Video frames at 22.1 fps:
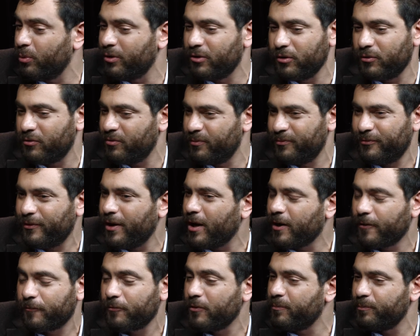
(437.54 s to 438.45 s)
which is
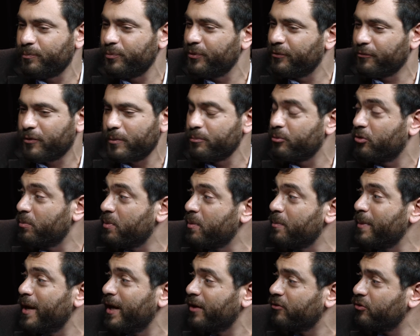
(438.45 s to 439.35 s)
far from
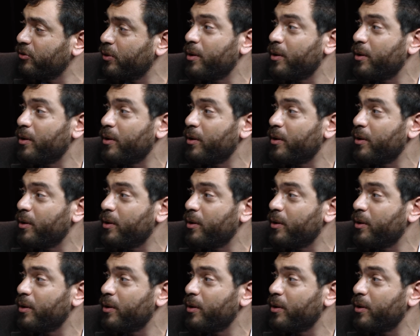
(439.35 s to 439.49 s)
Supermax,